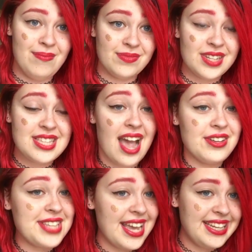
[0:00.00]
because I
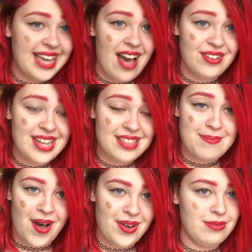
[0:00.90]
was hanging out at the
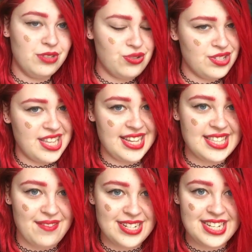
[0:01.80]
bottom, which was like
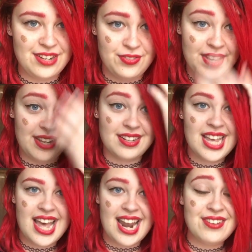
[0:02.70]
17 feet,
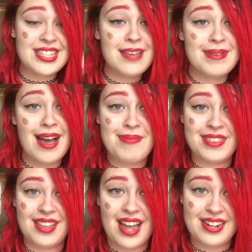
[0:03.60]
and I was keeping up with a
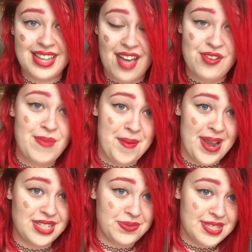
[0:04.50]
lot of the other
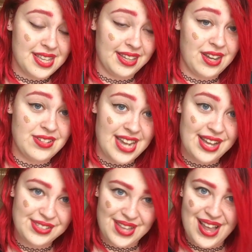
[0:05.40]
mermaids with silicone
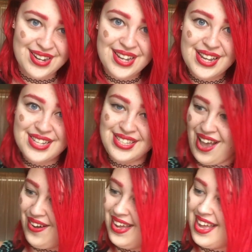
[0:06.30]
tails on, so
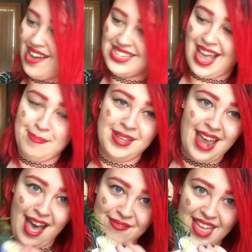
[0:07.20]
I was happy to have